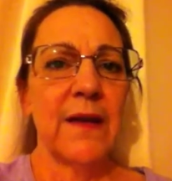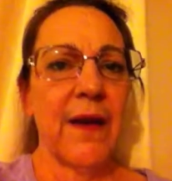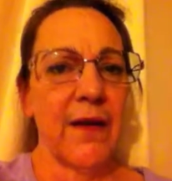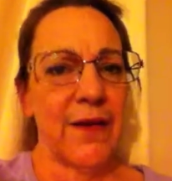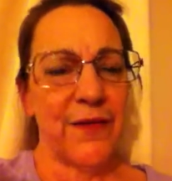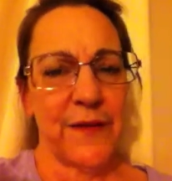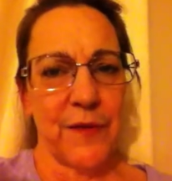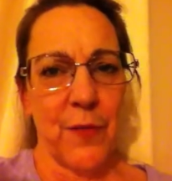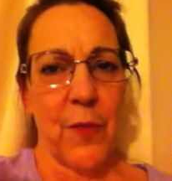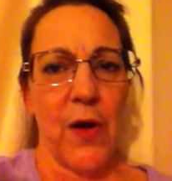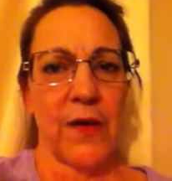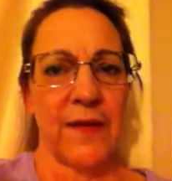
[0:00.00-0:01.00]
Now, if it's the
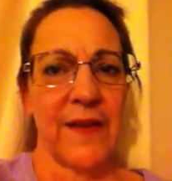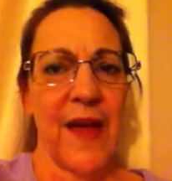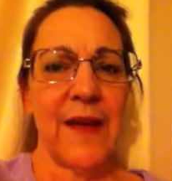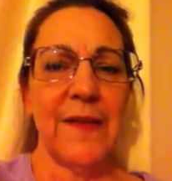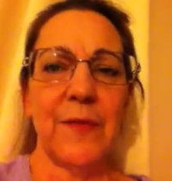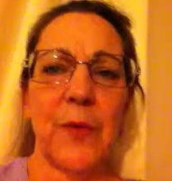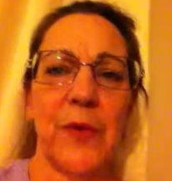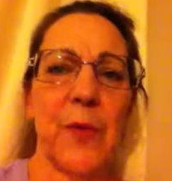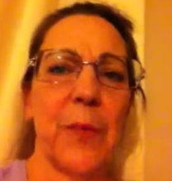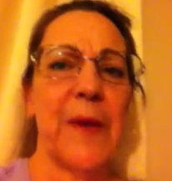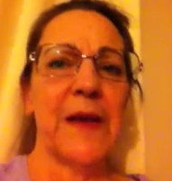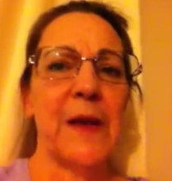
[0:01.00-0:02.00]
wrong size, or you're
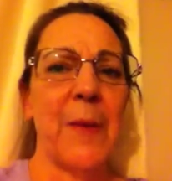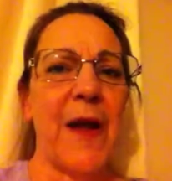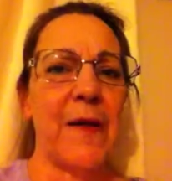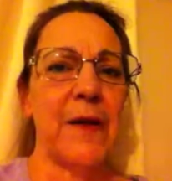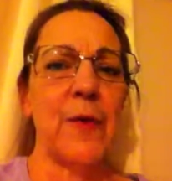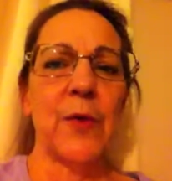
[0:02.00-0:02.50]
picky about it,